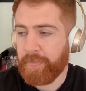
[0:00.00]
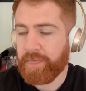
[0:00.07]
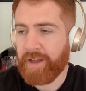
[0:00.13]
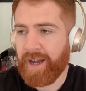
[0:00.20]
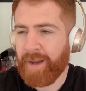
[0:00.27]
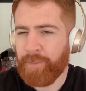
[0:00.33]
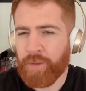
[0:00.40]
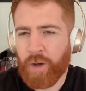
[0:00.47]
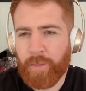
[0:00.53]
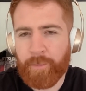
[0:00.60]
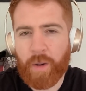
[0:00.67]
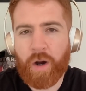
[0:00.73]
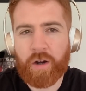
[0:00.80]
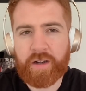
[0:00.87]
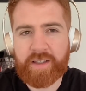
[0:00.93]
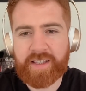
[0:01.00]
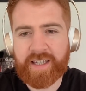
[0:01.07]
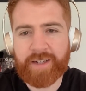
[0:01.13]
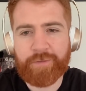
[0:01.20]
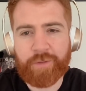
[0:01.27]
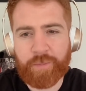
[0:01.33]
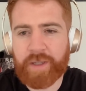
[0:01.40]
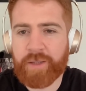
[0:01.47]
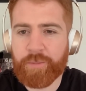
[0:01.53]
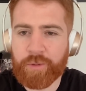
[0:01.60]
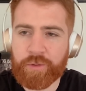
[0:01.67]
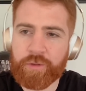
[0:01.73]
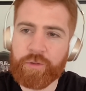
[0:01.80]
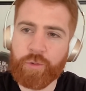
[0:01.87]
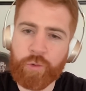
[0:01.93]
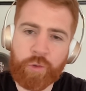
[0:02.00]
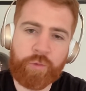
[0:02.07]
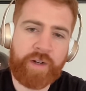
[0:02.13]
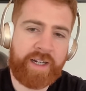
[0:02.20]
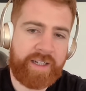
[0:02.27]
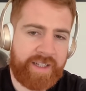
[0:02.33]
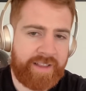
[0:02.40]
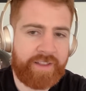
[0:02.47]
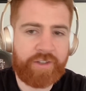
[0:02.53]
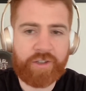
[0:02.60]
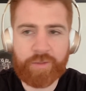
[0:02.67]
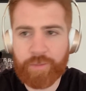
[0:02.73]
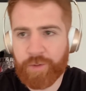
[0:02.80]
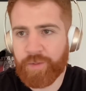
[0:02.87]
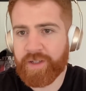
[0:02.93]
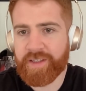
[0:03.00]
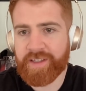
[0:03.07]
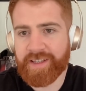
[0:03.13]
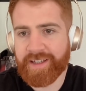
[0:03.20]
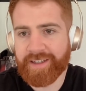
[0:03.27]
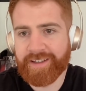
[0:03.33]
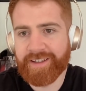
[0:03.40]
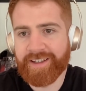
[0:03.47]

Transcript: that I'm not marketing for people already in the community.